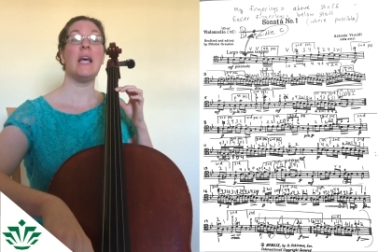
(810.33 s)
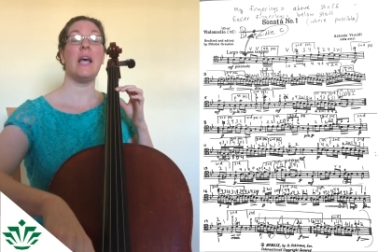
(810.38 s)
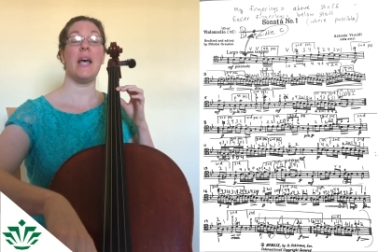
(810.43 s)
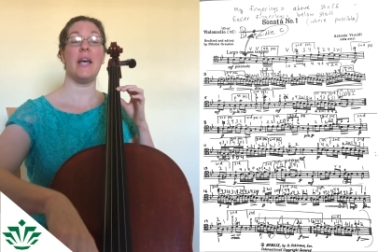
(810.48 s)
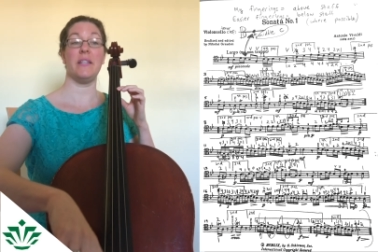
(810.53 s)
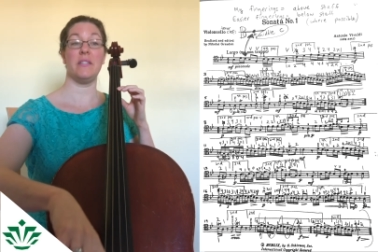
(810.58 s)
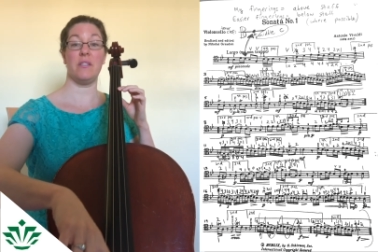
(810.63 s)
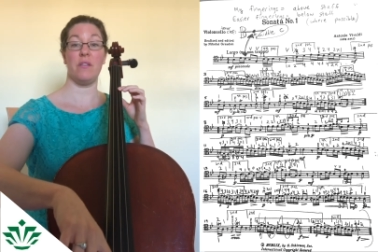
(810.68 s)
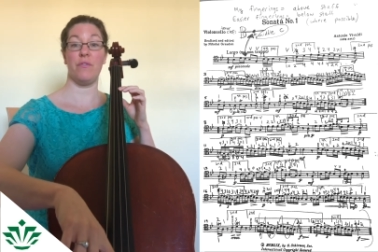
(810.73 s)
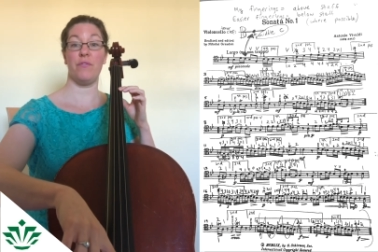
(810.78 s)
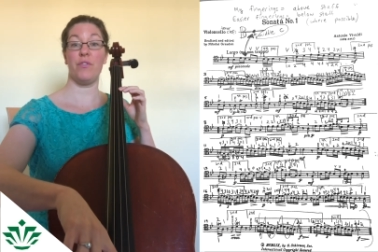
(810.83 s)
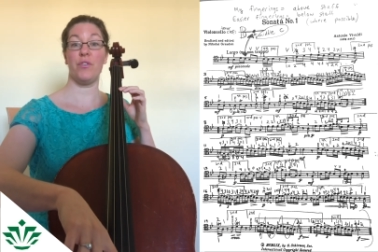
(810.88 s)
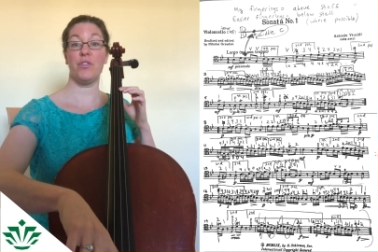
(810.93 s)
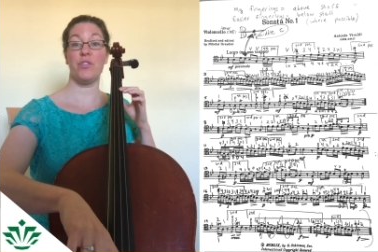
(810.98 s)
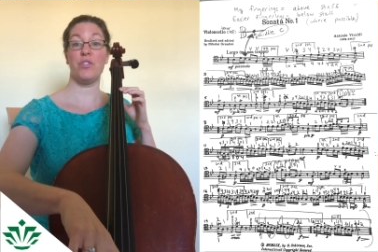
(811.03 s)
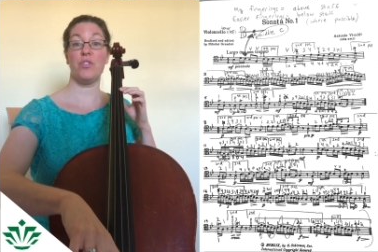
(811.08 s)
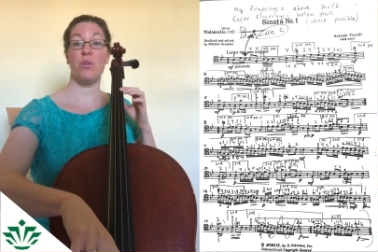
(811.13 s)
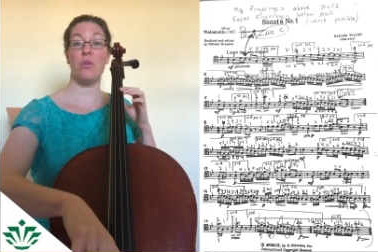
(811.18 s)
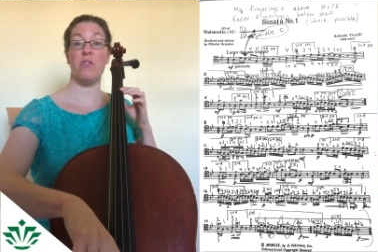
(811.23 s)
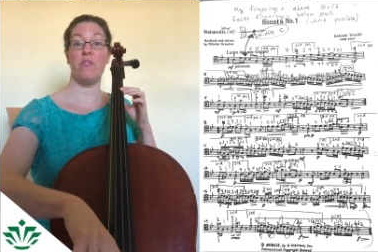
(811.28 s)
as the
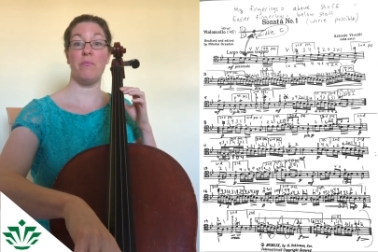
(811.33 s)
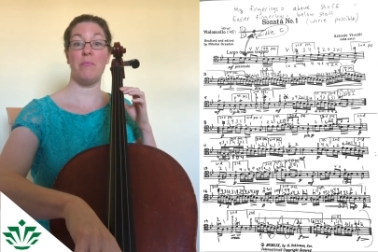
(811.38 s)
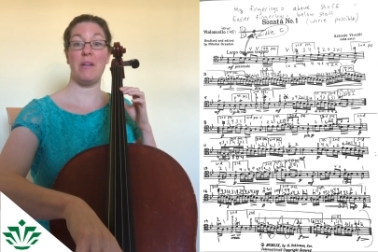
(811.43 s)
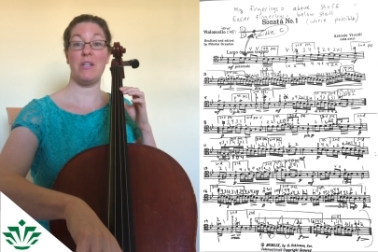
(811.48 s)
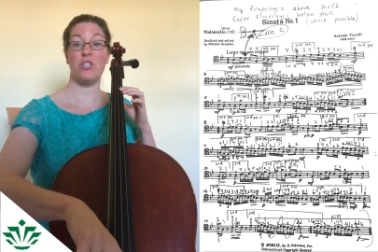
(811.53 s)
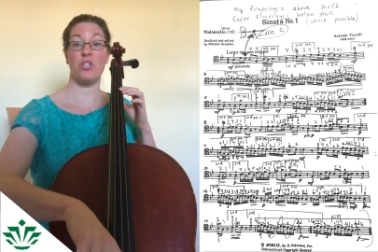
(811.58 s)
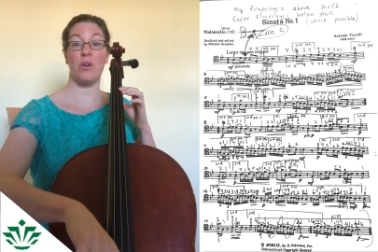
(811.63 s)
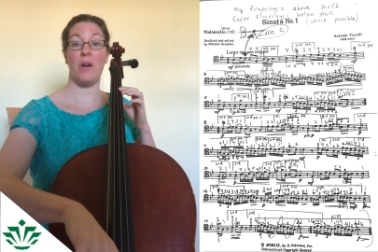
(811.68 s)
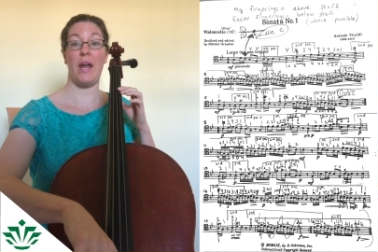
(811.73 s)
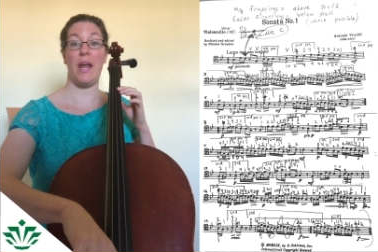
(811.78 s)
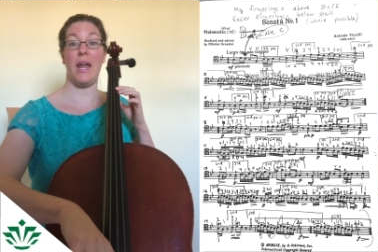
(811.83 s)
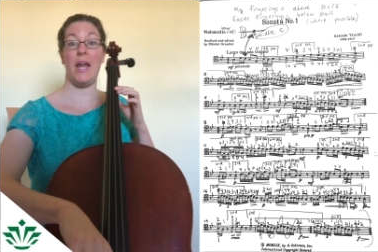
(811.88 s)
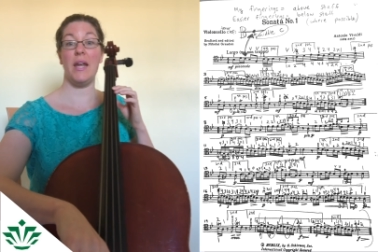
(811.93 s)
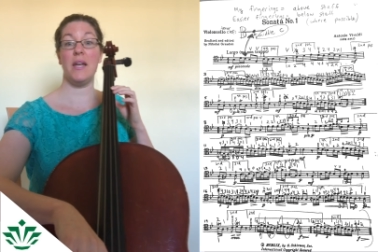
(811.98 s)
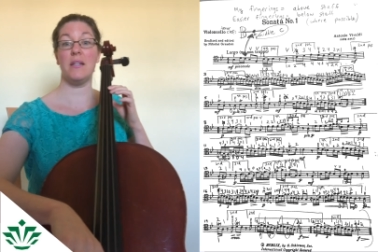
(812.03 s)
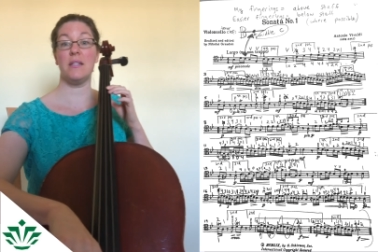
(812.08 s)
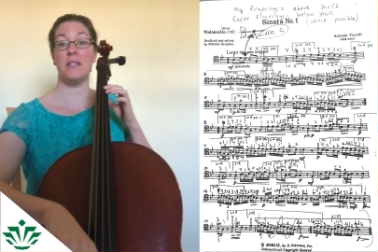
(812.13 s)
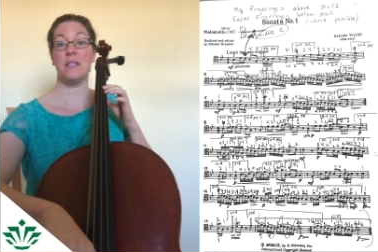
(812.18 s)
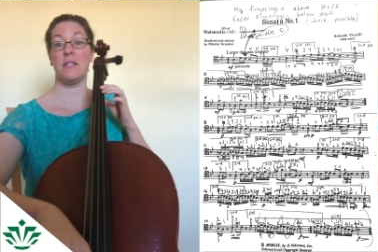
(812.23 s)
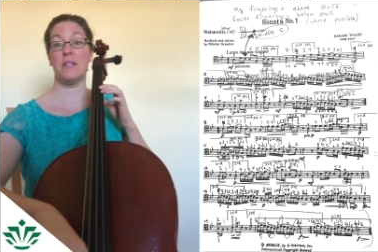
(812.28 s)
first note of measure
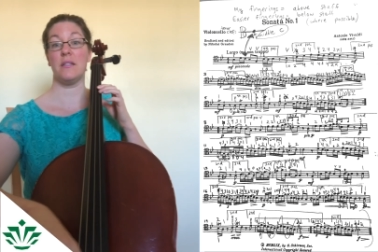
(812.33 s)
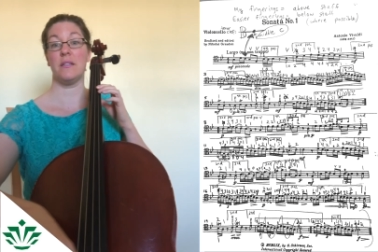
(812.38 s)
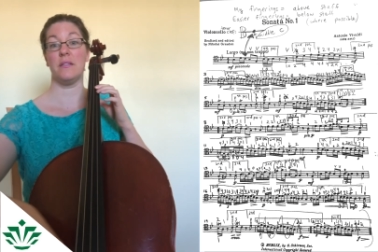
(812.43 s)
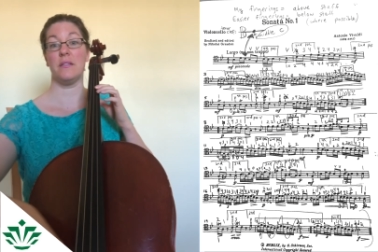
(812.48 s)
8.